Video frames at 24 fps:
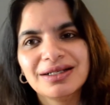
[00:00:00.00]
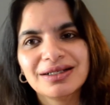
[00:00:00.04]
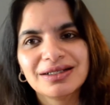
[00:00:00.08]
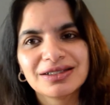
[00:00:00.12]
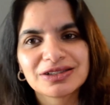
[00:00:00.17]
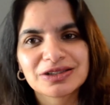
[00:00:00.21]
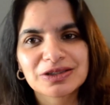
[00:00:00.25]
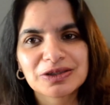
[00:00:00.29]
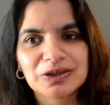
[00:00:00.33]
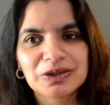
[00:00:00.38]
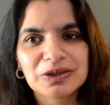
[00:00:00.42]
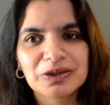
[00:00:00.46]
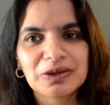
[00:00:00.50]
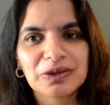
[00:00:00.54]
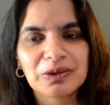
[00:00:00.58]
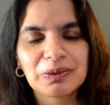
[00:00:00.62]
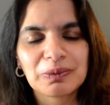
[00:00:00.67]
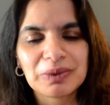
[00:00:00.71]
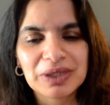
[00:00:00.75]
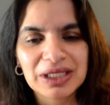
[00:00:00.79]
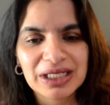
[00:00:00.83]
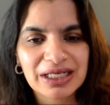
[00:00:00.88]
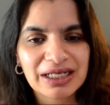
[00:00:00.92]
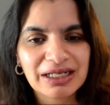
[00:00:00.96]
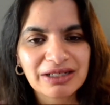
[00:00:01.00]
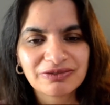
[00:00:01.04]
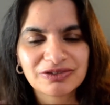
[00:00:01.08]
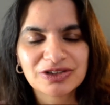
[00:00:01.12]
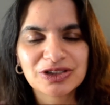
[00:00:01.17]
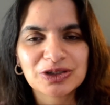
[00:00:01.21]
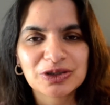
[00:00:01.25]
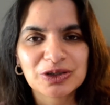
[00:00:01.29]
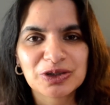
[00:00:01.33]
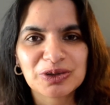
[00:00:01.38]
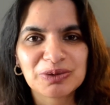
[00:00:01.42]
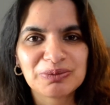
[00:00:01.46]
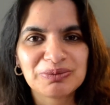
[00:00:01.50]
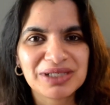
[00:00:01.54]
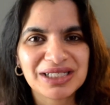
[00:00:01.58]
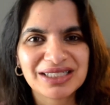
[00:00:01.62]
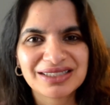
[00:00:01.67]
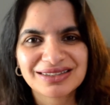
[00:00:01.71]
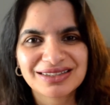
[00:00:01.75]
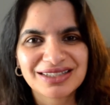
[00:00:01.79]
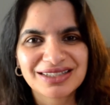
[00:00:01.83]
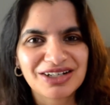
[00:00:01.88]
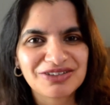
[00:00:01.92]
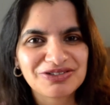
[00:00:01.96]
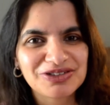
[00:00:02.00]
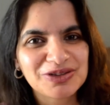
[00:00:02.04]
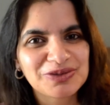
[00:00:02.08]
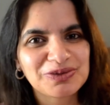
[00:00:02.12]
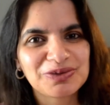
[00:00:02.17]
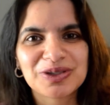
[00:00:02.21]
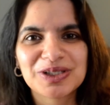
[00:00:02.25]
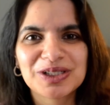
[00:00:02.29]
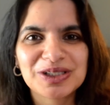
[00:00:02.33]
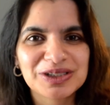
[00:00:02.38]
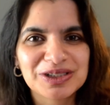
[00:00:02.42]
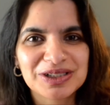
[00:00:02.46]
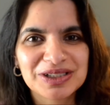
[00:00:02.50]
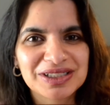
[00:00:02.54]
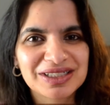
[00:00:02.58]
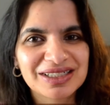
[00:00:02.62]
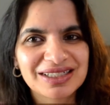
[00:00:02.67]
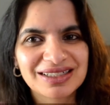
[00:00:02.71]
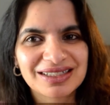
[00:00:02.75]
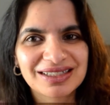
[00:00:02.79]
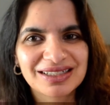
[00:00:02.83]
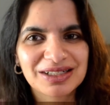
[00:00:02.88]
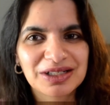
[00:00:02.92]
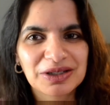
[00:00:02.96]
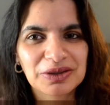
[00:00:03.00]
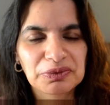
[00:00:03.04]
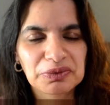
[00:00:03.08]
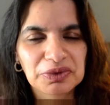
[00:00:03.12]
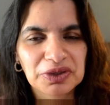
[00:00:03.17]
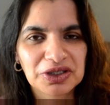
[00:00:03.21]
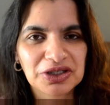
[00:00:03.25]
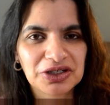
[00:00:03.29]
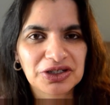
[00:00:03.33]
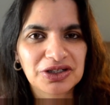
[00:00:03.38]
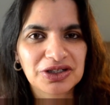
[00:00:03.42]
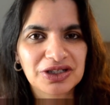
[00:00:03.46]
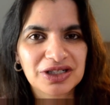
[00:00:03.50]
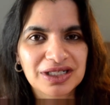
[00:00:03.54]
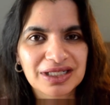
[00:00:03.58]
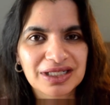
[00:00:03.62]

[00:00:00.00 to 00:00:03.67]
So we have to go based off of what we're